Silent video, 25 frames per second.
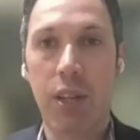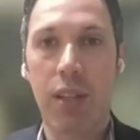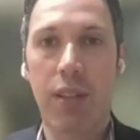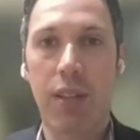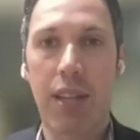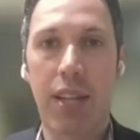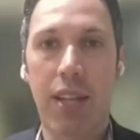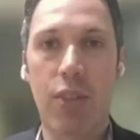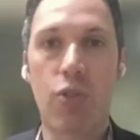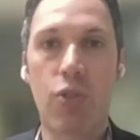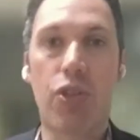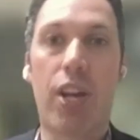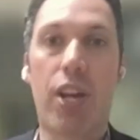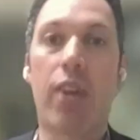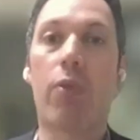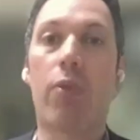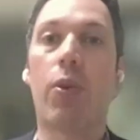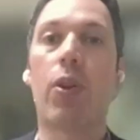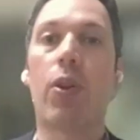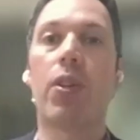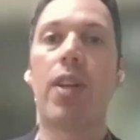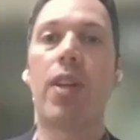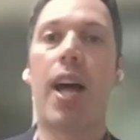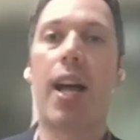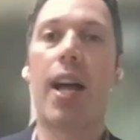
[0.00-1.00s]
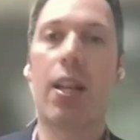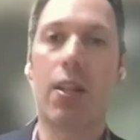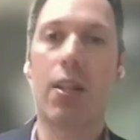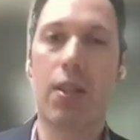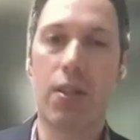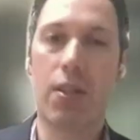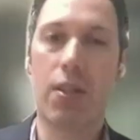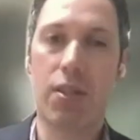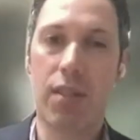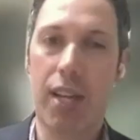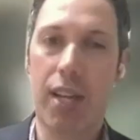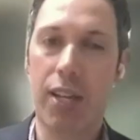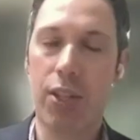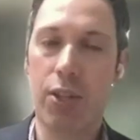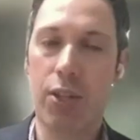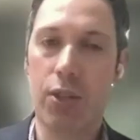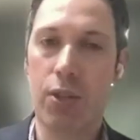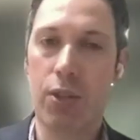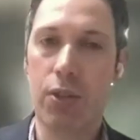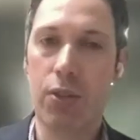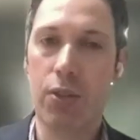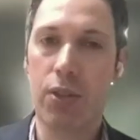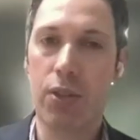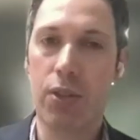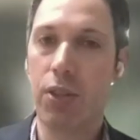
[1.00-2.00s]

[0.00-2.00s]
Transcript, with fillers: than general knowledge that you're